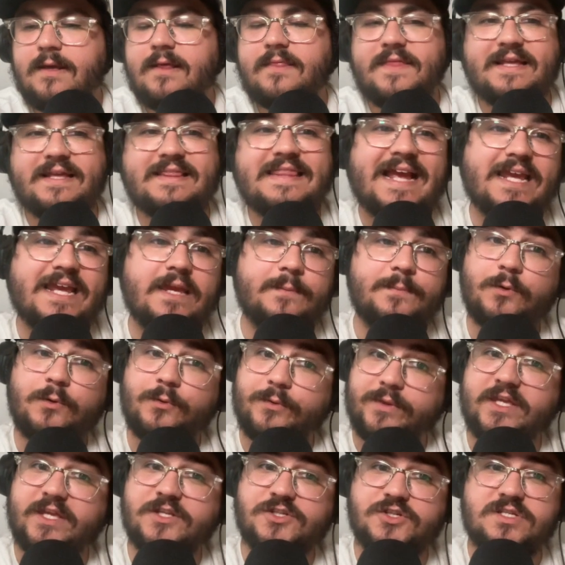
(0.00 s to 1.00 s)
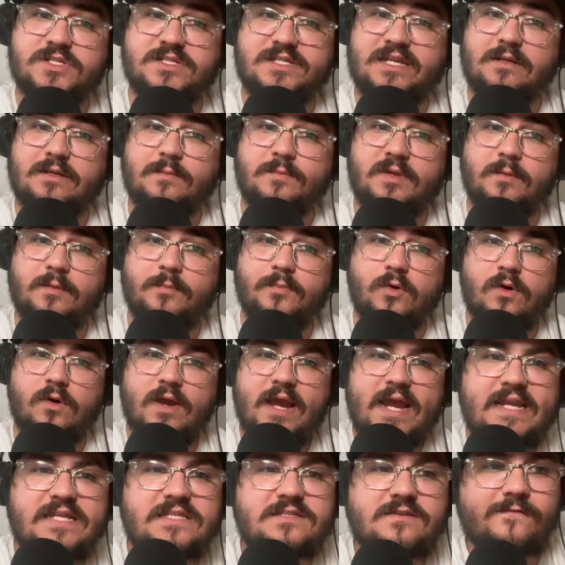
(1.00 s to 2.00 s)
Like, that could be really interesting to people.
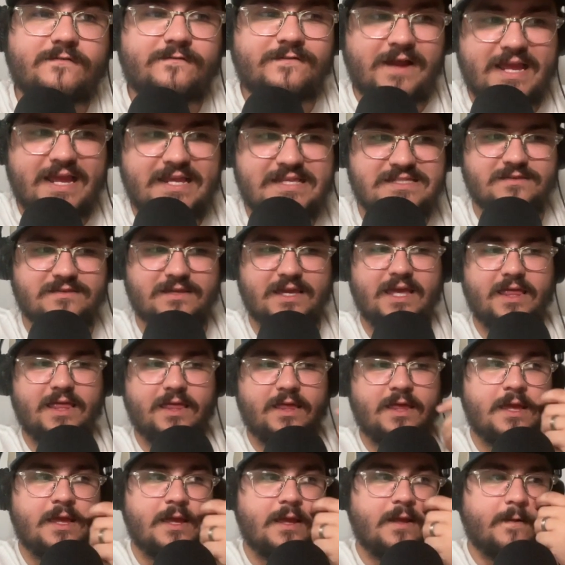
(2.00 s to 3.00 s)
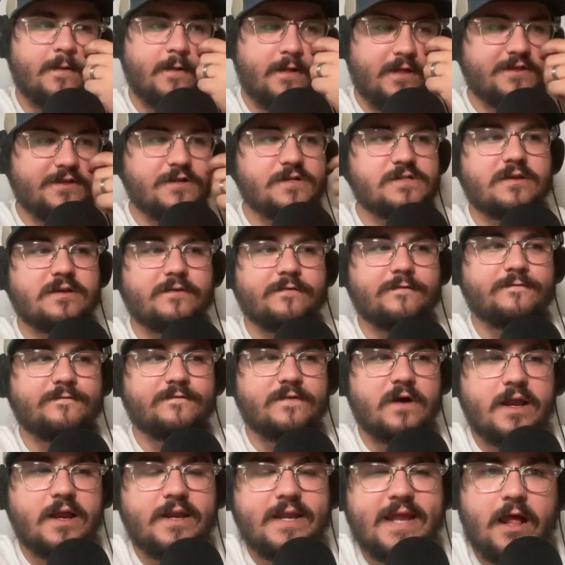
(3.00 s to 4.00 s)
And there's a
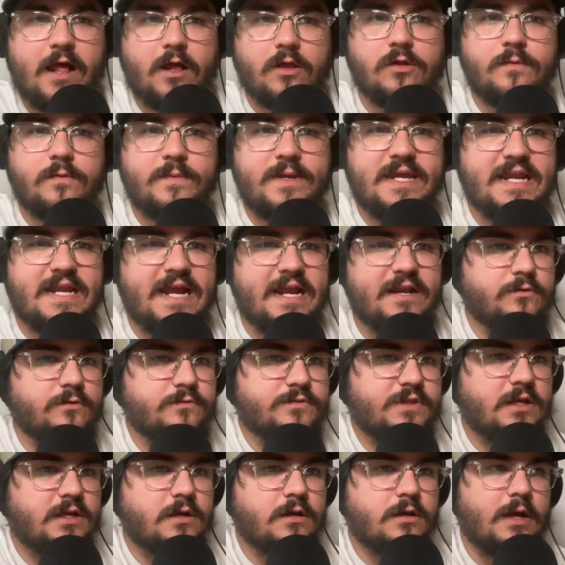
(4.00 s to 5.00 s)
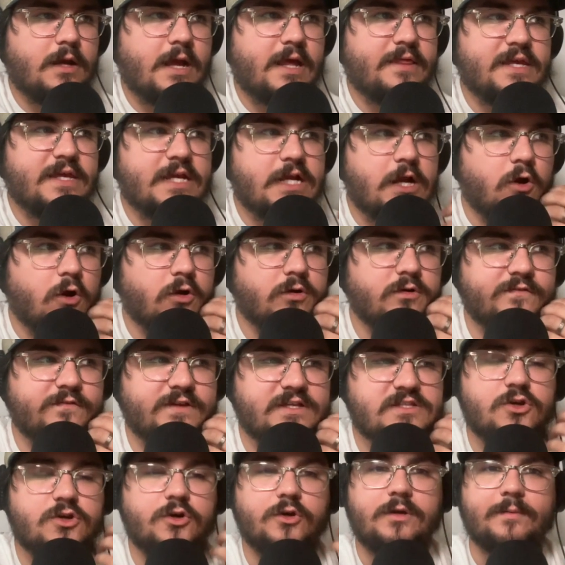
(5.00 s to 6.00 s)
fun element. I think Cardinal
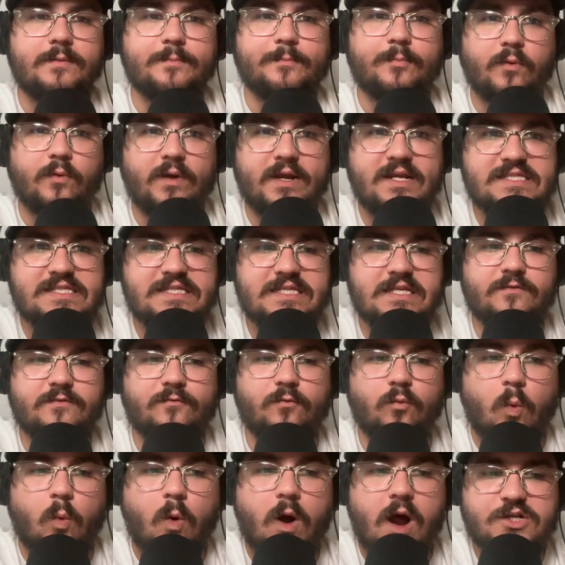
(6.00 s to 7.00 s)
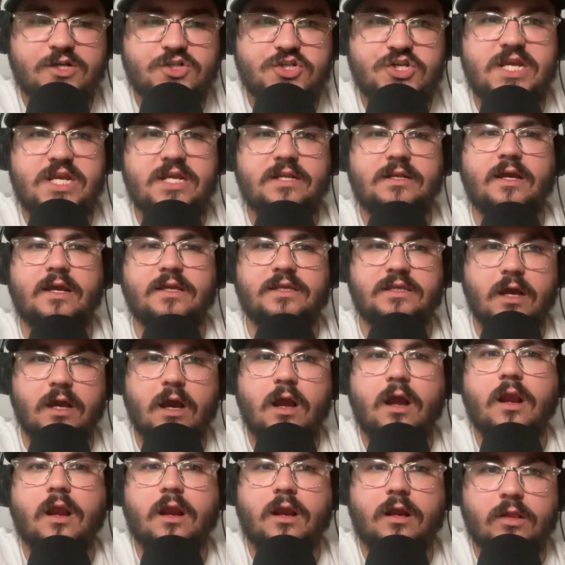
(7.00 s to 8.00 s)
fans could embrace it, of watching a
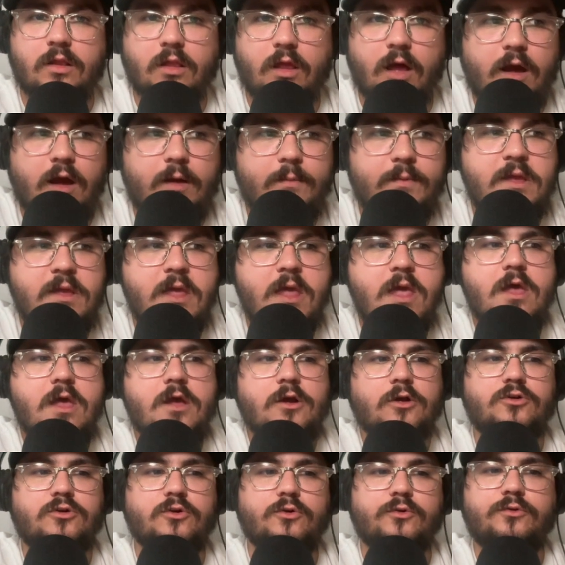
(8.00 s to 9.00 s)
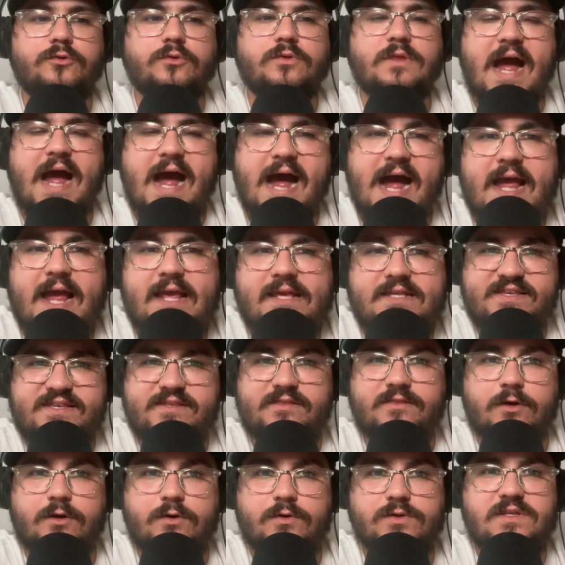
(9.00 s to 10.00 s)
young club go through the highs
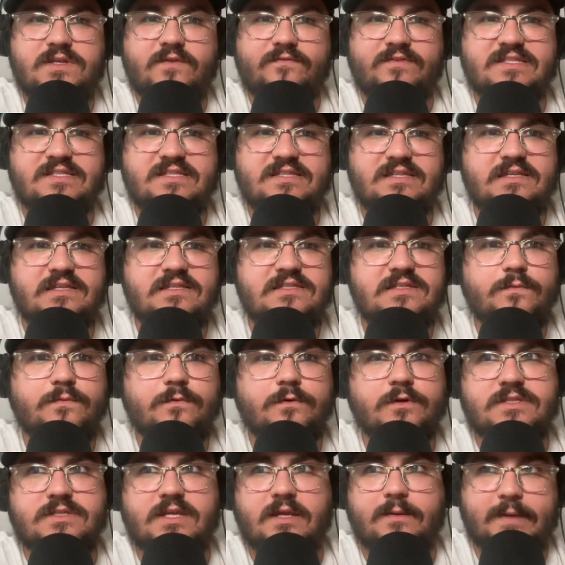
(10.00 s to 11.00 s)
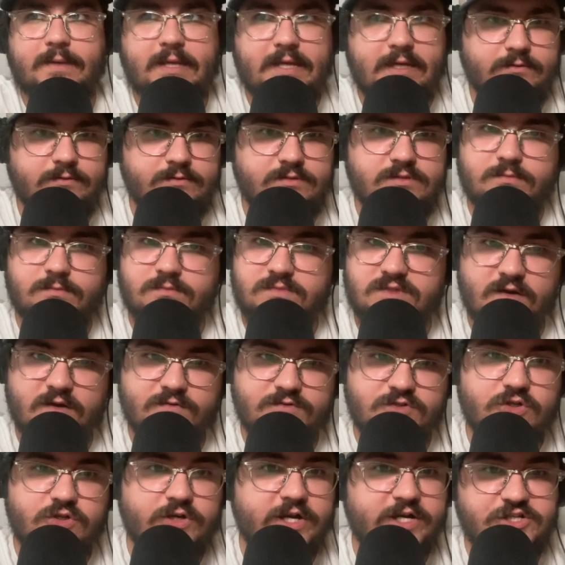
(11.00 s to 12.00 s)
and lows of a season where it's like, man, there's some tough
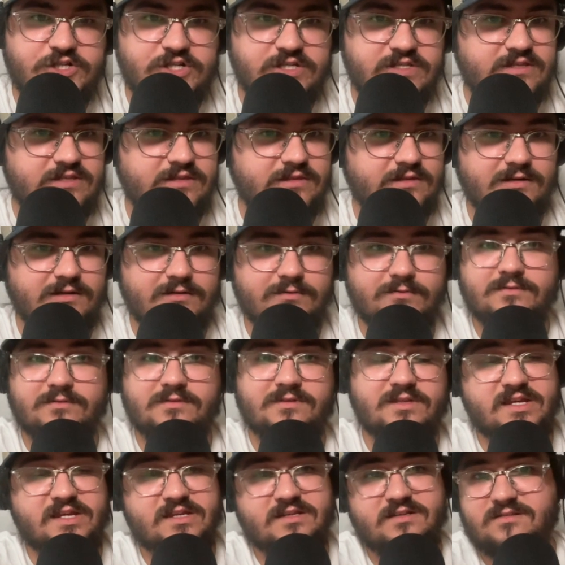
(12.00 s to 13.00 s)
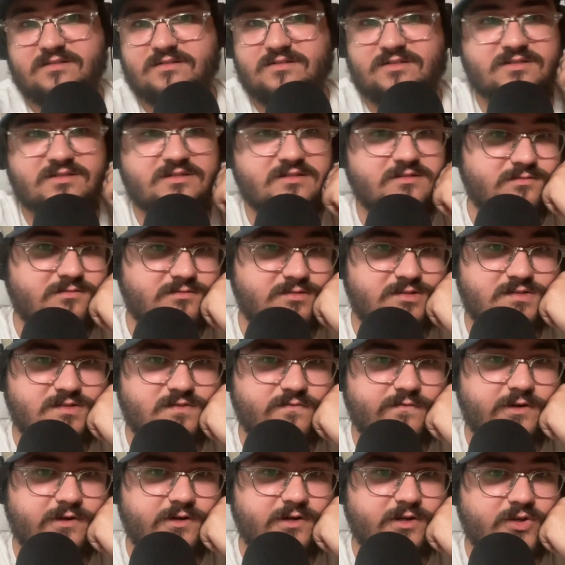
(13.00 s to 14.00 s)
stretches in there where they just don't look
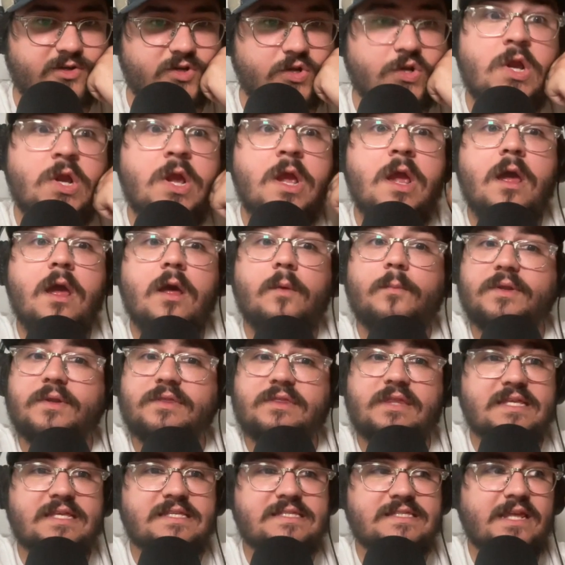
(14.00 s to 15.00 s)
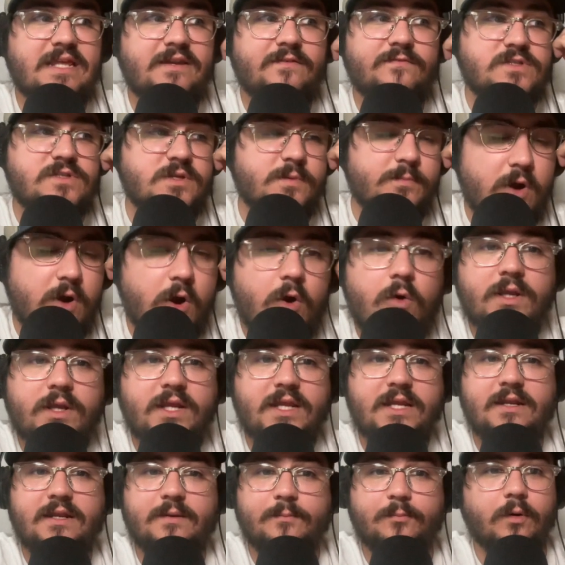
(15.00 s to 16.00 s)
very good. But instead of
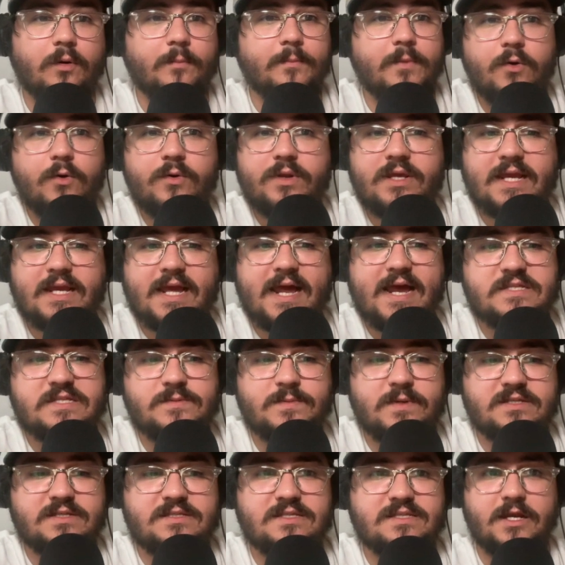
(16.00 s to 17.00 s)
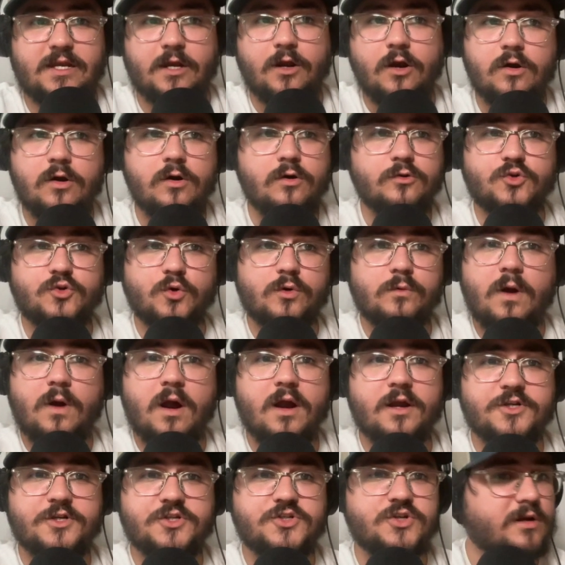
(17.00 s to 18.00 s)
demoting and promoting guys because it's like, oh, Jordan
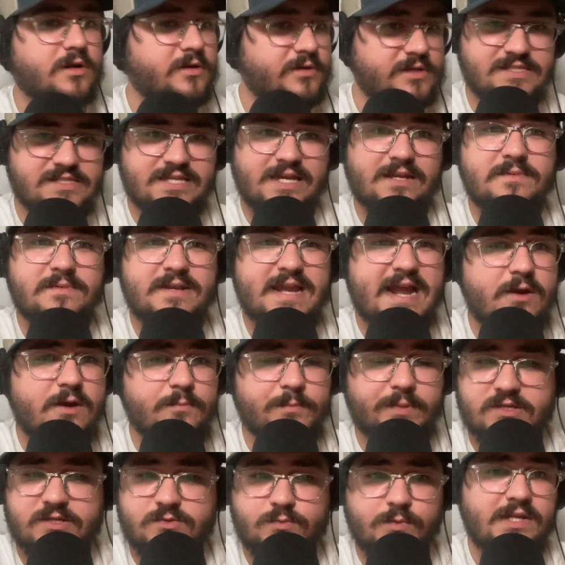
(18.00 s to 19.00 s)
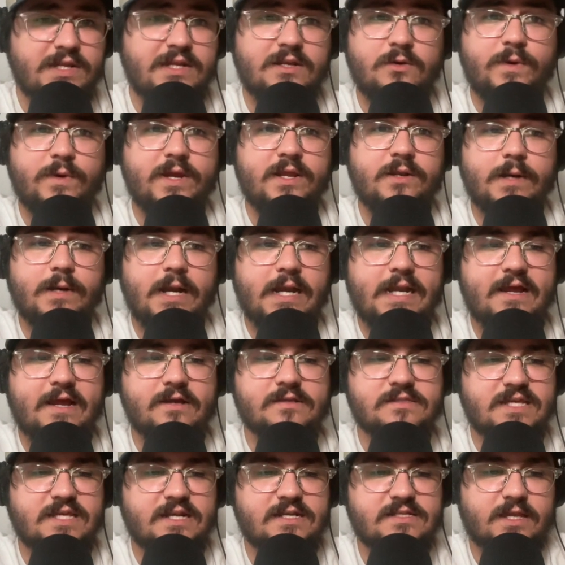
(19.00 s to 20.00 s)
Walker's struggling, send him down because we need to win right now.
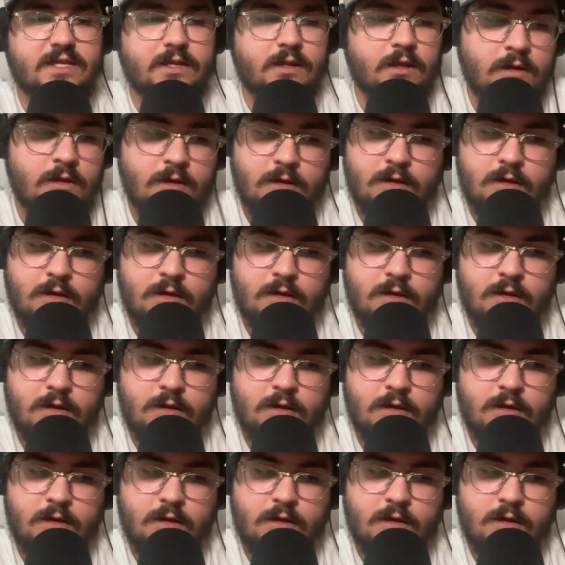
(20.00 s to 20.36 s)
Instead, it's like,